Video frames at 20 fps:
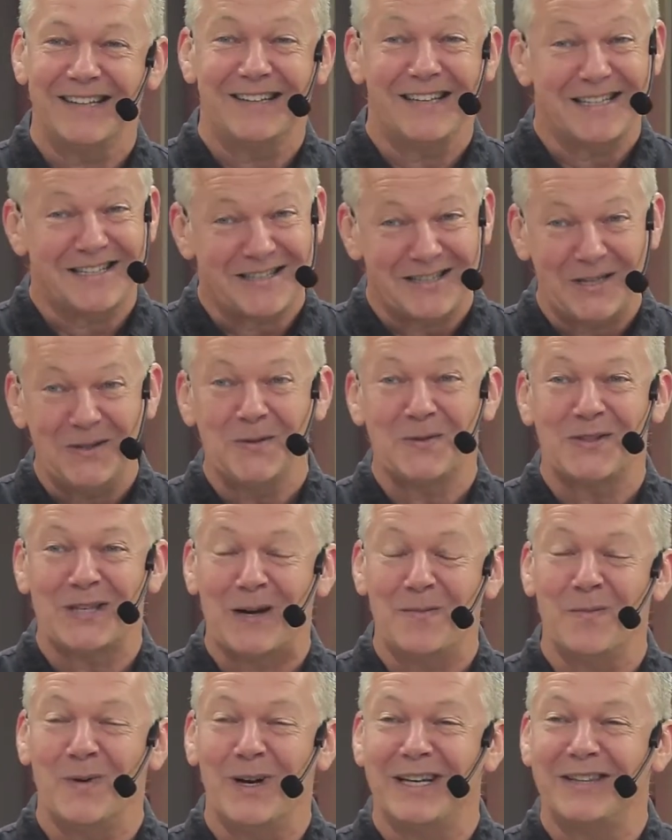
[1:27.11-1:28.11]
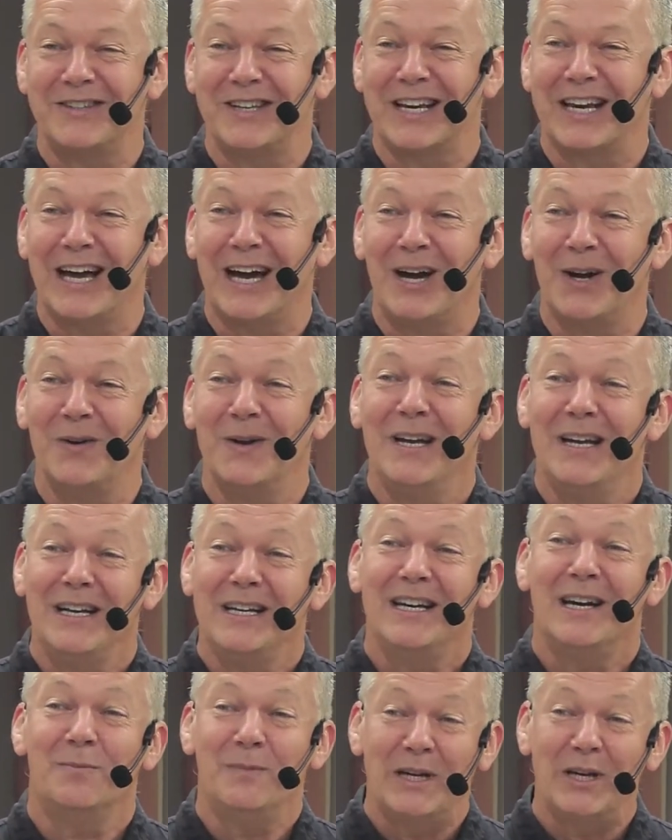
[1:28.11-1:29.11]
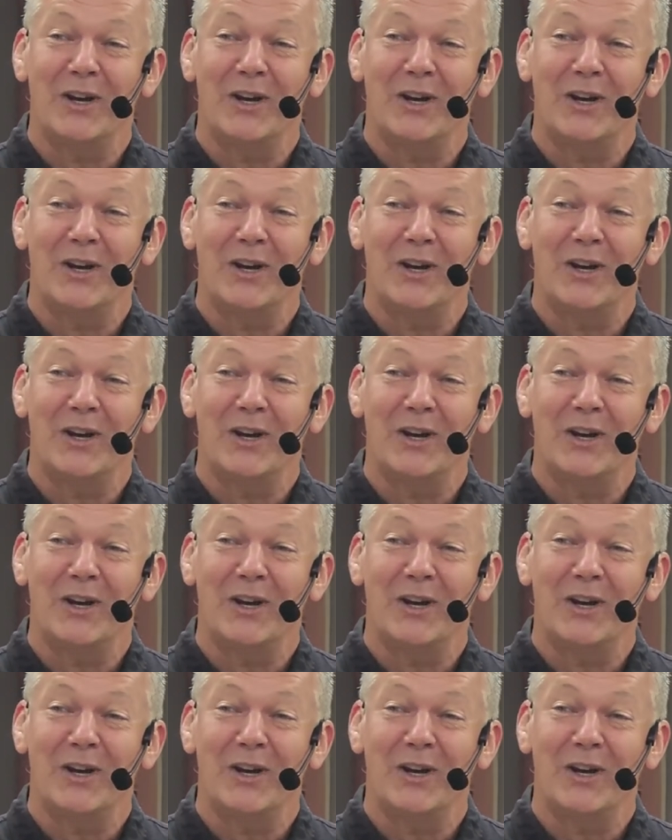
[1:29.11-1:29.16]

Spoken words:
There's still somewhere to go, and we've